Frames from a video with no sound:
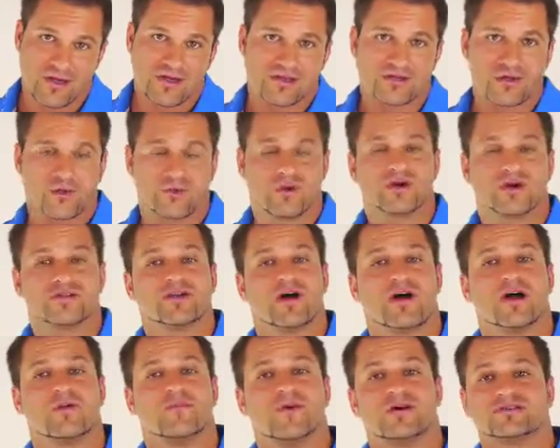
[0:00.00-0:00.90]
So, we're going to
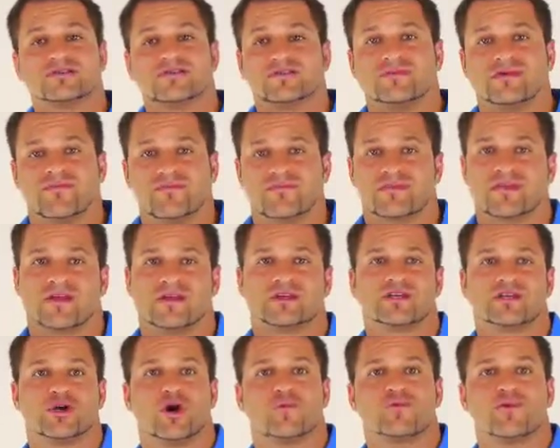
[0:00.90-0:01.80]
talk about some different things
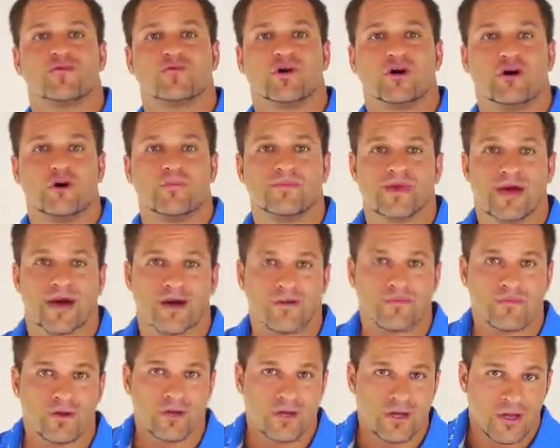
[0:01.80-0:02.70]
that hopefully will help you
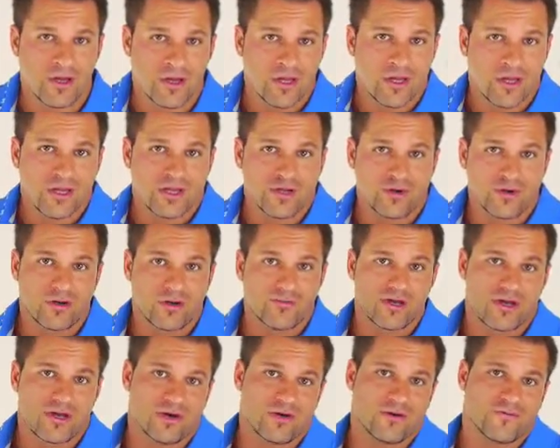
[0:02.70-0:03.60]
out. You want to
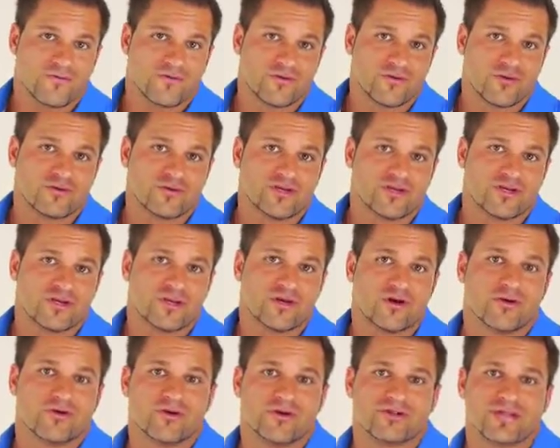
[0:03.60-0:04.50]
be careful using
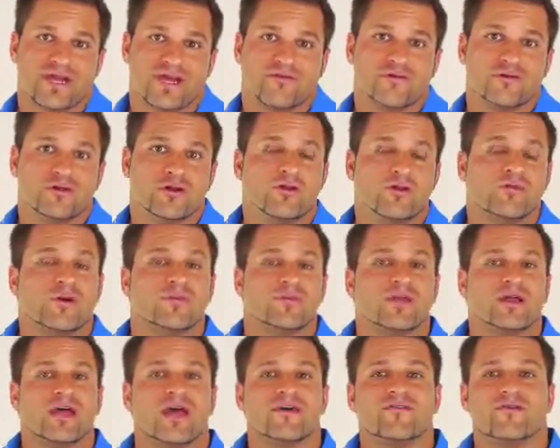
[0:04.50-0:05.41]
deodorants that have aluminum
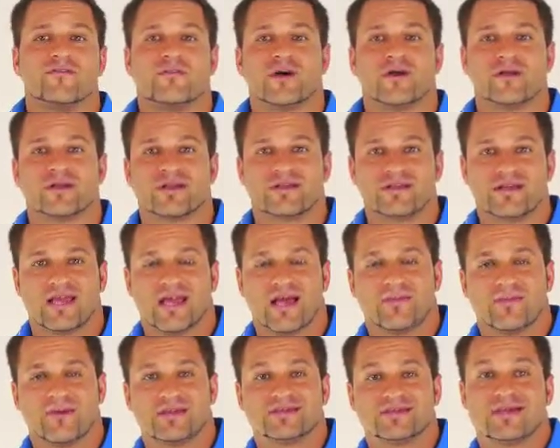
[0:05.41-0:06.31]
and heavy metal
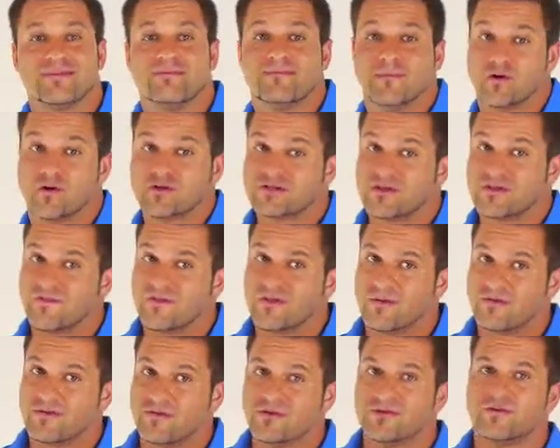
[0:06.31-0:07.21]
contaminants, and most of
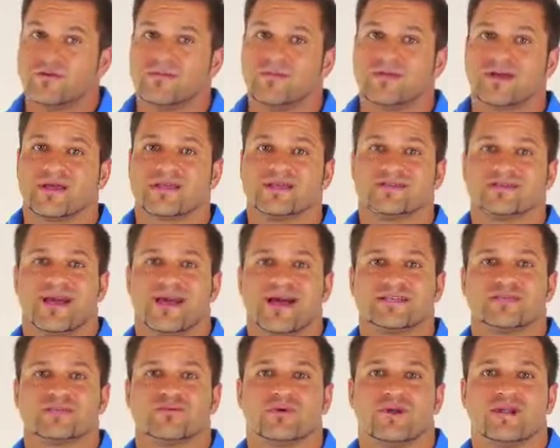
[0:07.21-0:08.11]
them do because
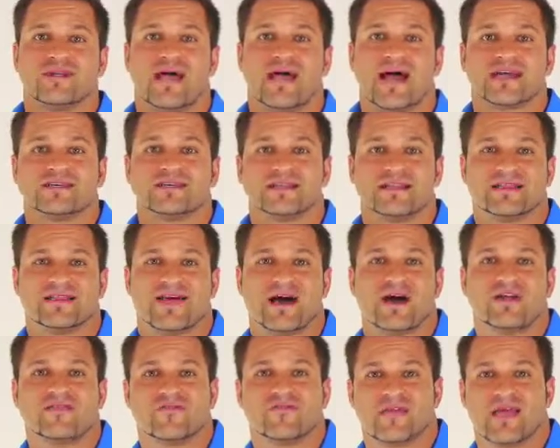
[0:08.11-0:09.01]
that's what actually
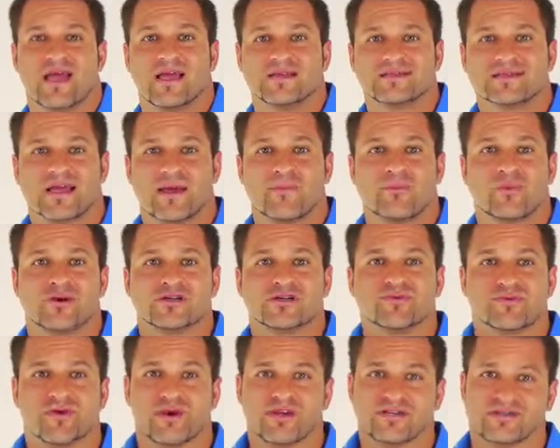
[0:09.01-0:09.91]
allows for the
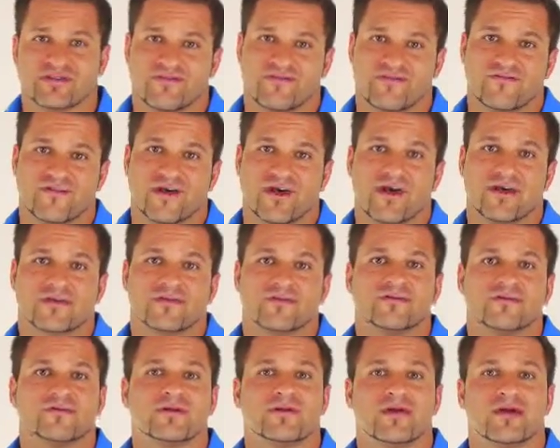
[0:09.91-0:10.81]
anti-perspiration effect.